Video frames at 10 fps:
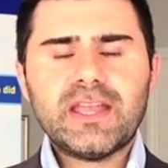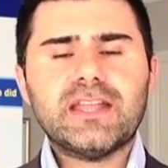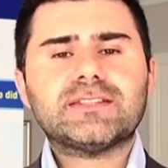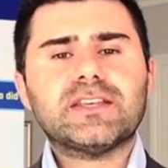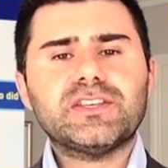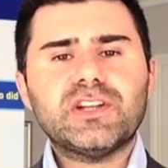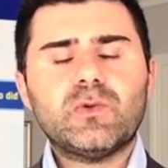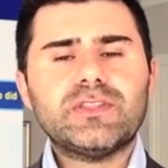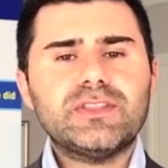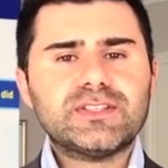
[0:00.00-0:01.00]
and say, you know
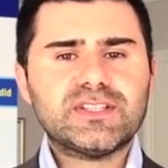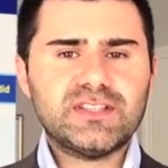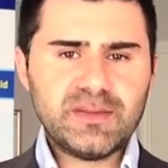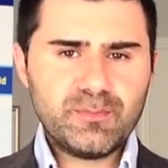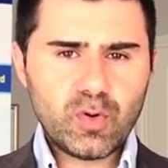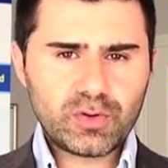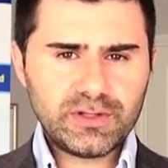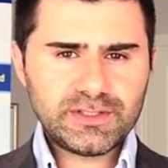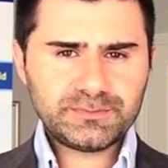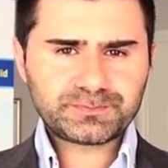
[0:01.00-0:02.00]
what, this is
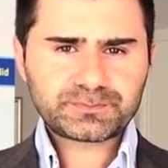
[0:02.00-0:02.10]
important